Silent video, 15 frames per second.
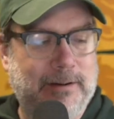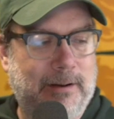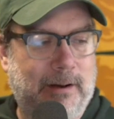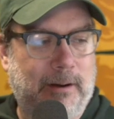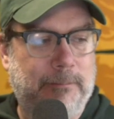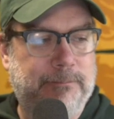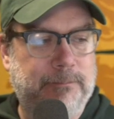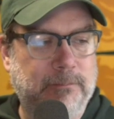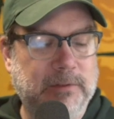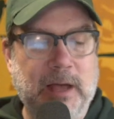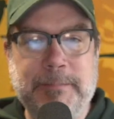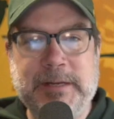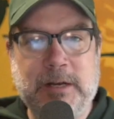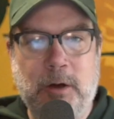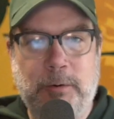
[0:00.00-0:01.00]
Uh,
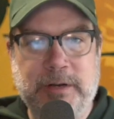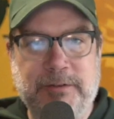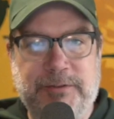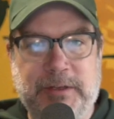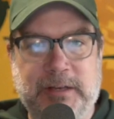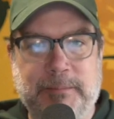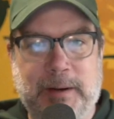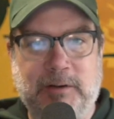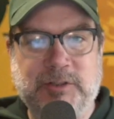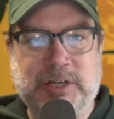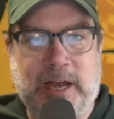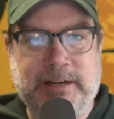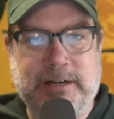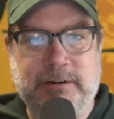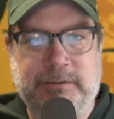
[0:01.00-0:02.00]
let me know what you think about
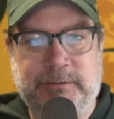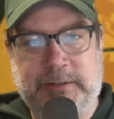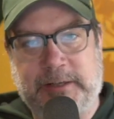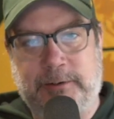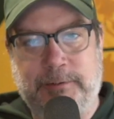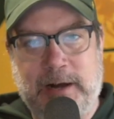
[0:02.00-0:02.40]
Jaire sticking